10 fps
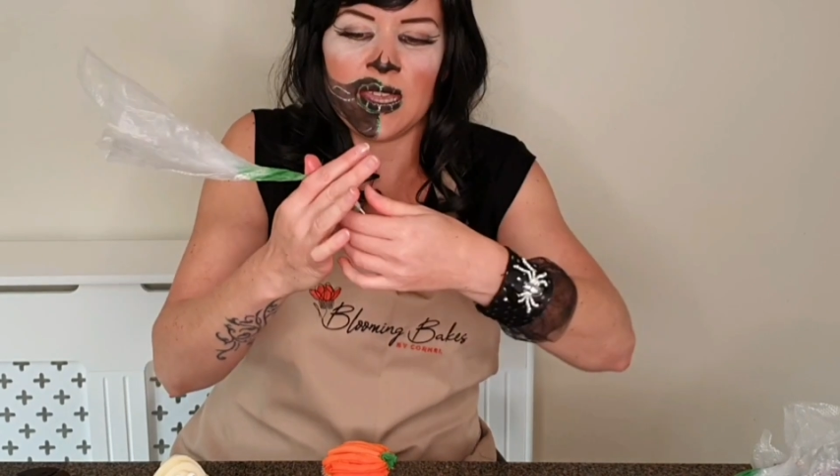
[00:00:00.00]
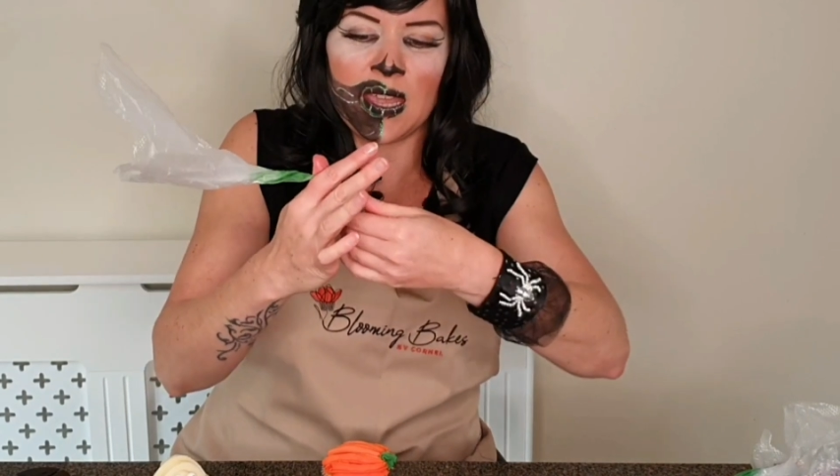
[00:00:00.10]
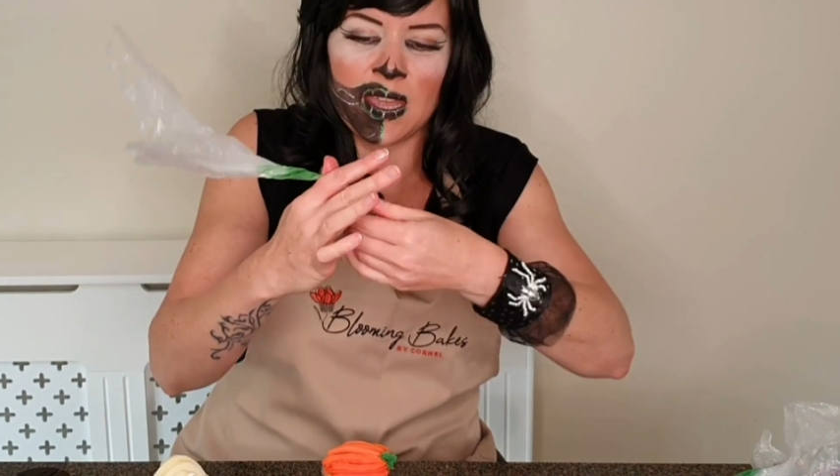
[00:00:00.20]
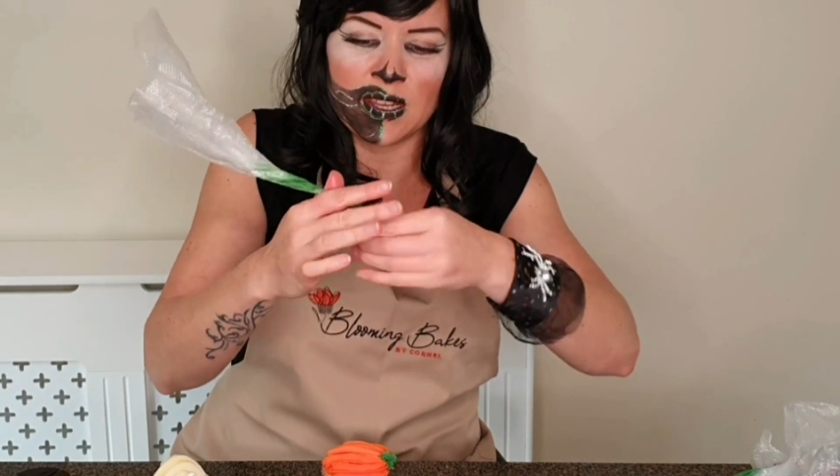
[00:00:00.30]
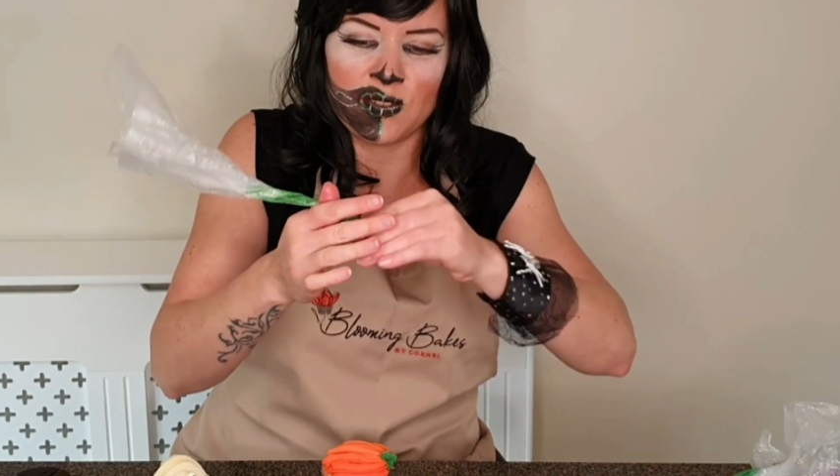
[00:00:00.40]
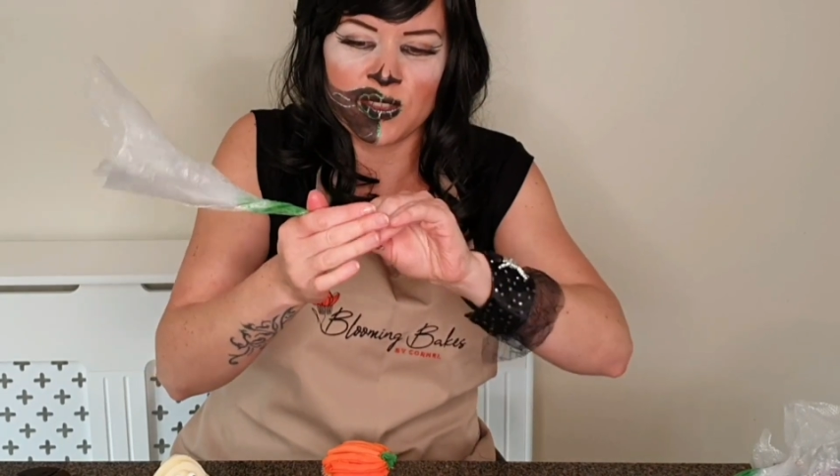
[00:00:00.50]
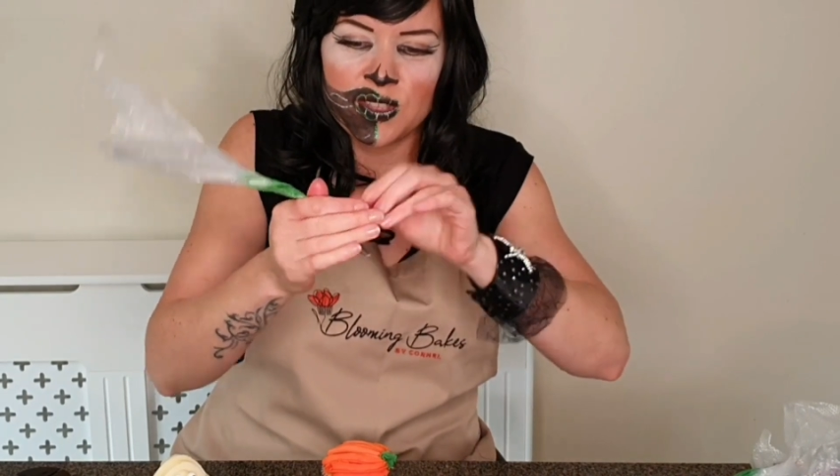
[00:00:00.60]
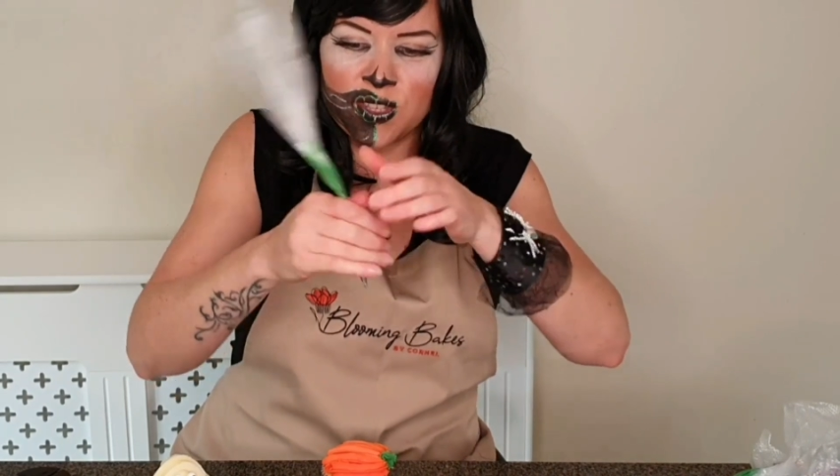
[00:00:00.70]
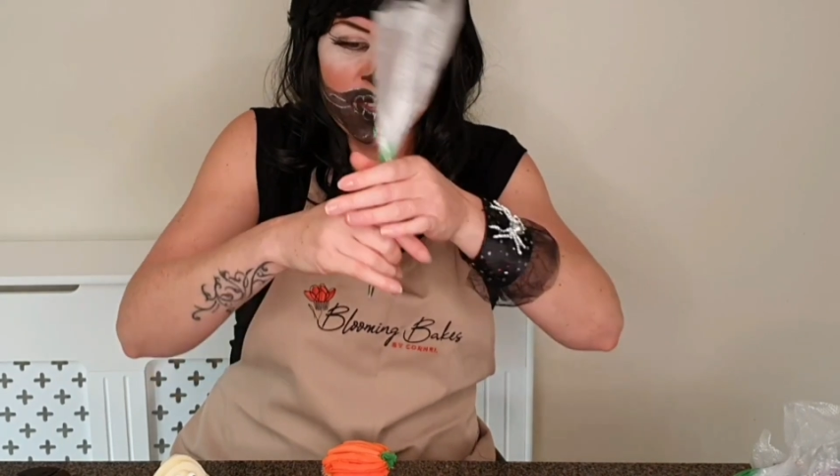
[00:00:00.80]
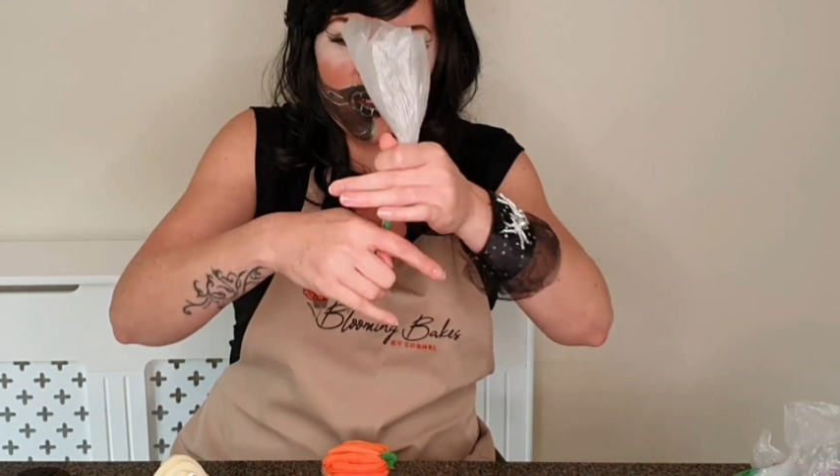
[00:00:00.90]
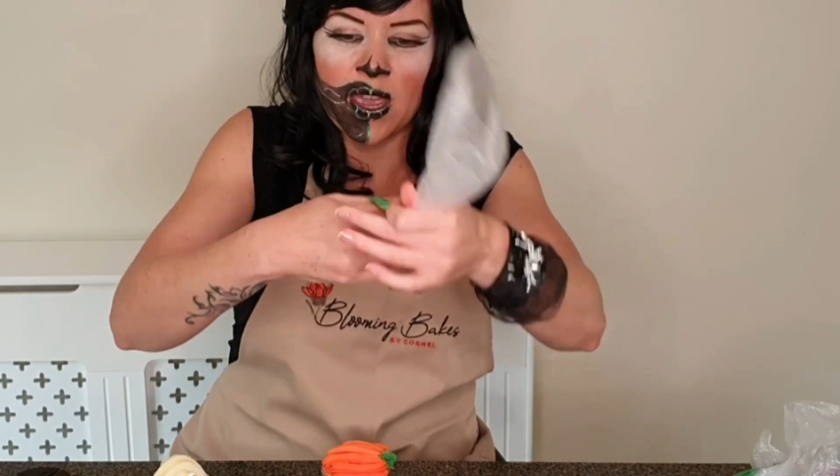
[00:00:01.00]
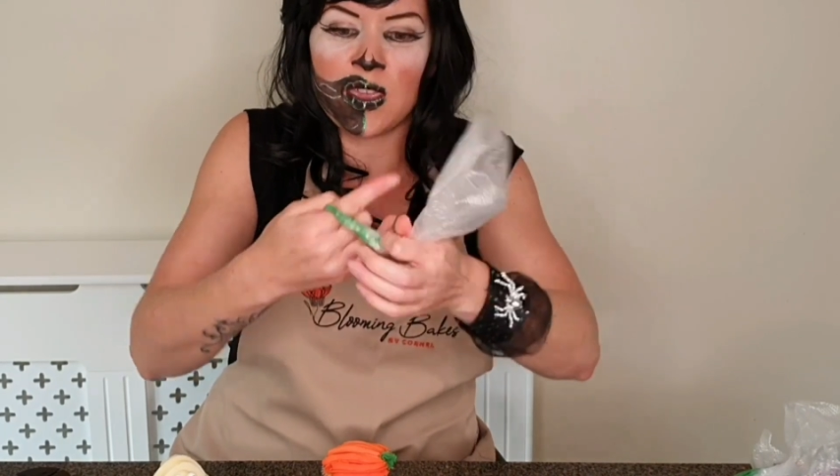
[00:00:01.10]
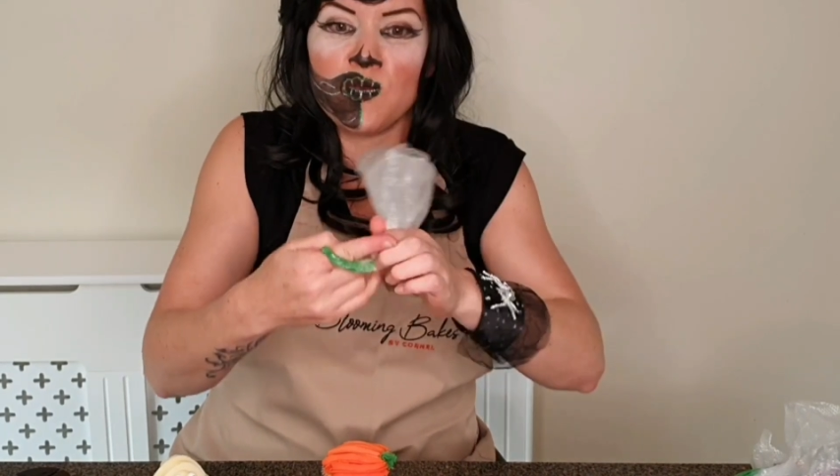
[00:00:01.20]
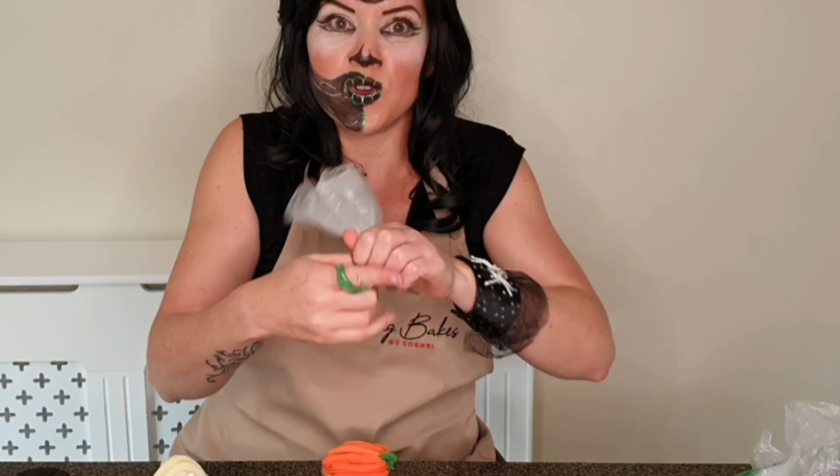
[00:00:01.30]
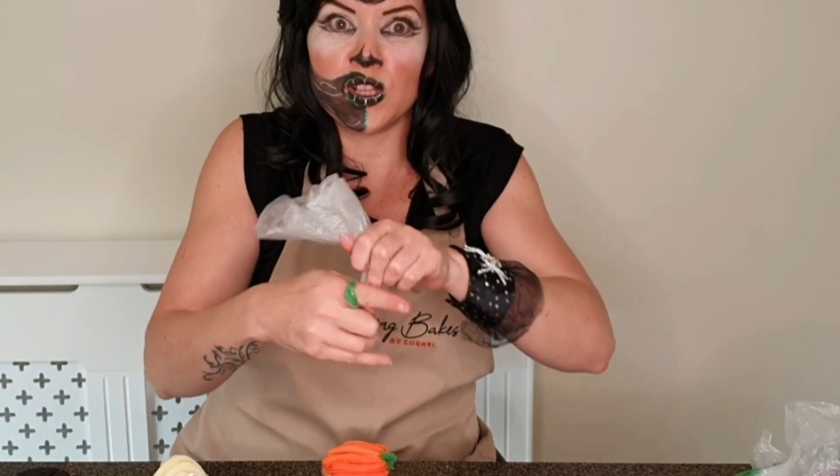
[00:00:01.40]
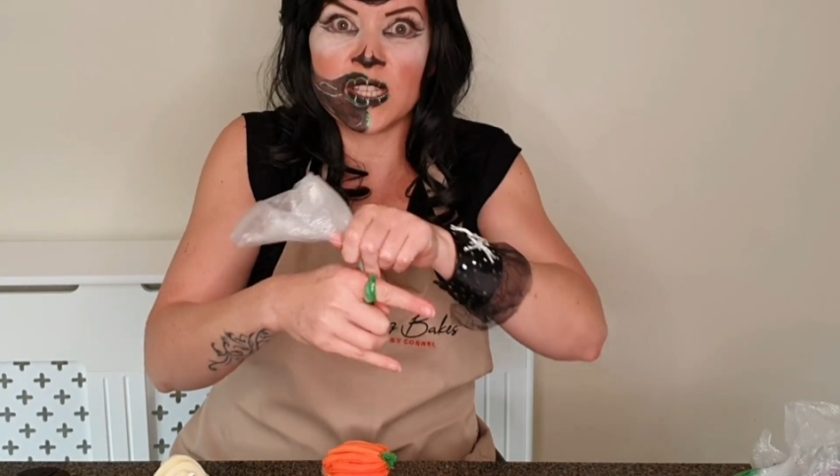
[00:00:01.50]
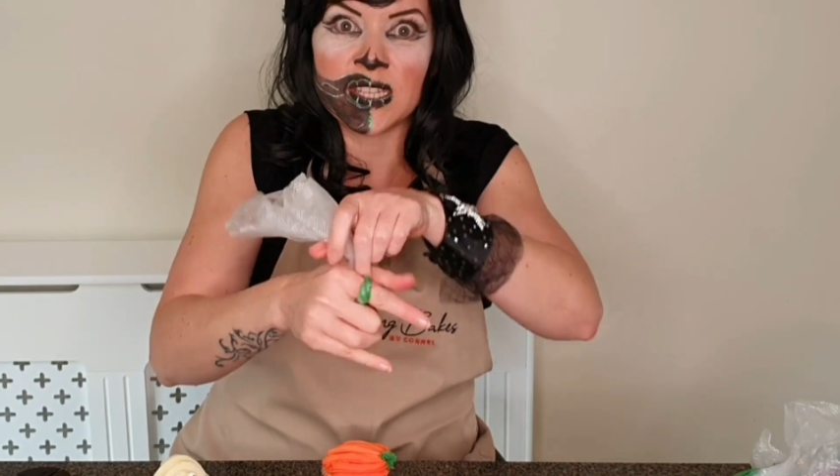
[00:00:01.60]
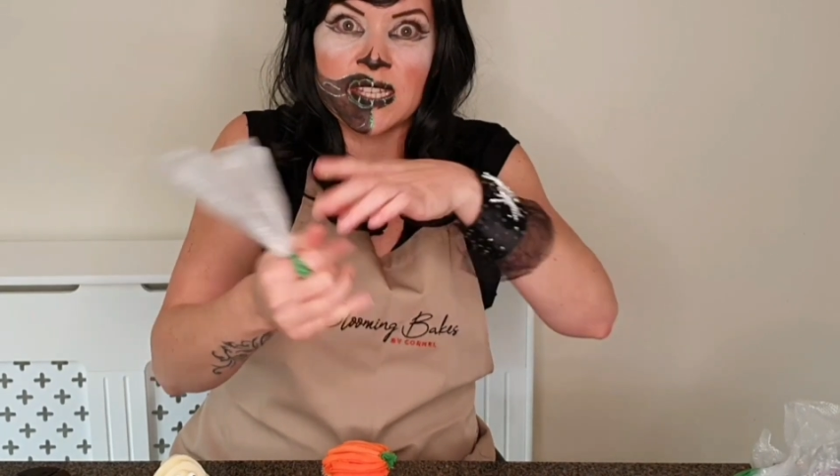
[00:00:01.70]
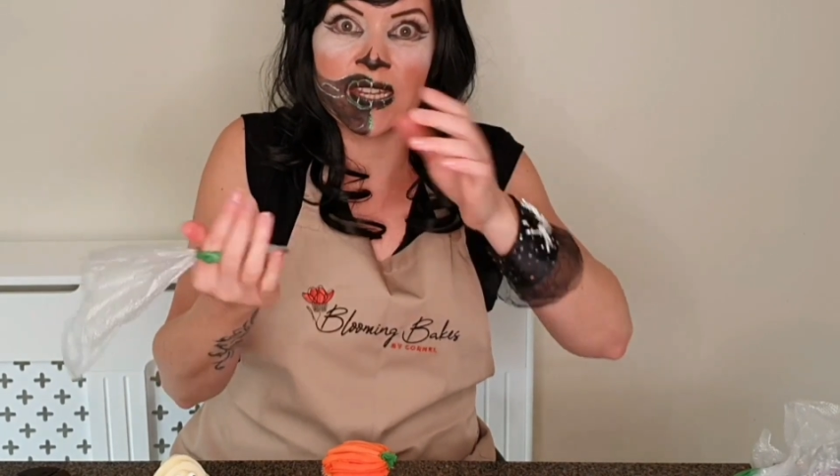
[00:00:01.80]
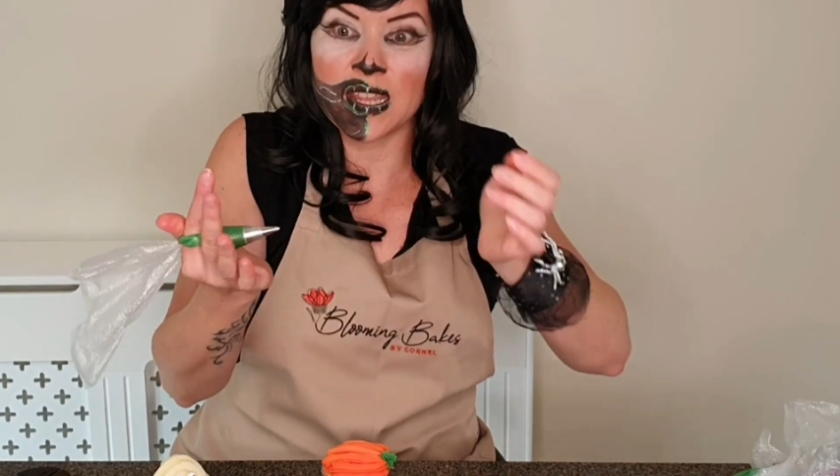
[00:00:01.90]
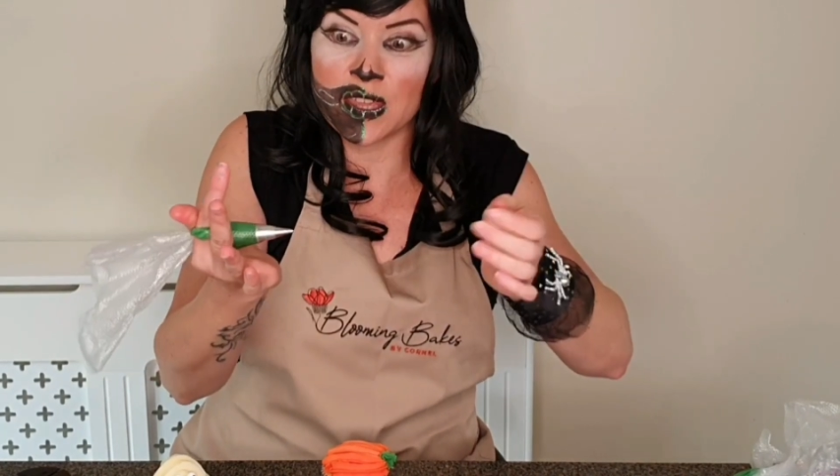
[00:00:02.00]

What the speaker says: And onto a Wilton